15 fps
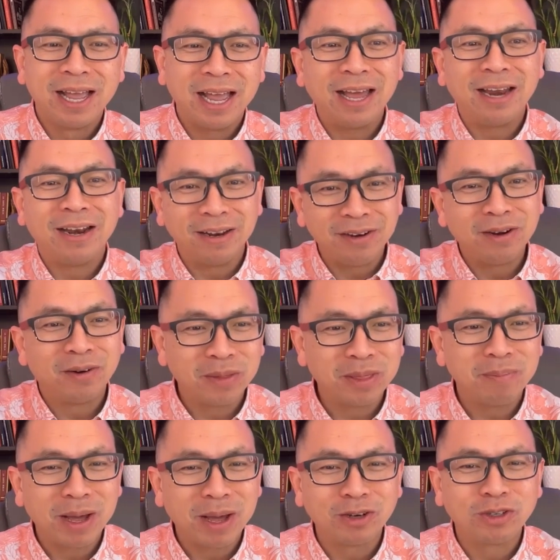and with a
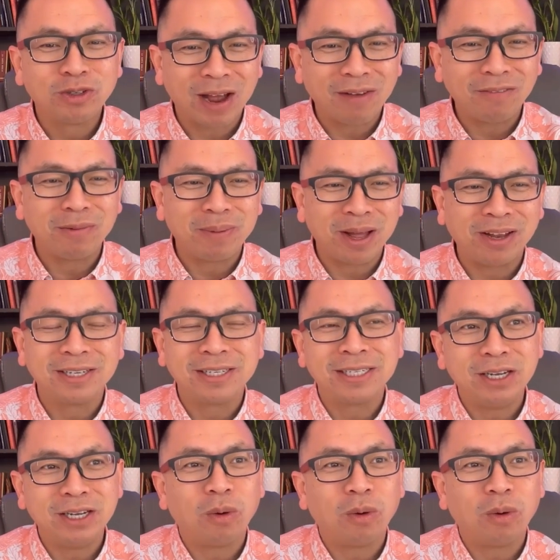better travel policy,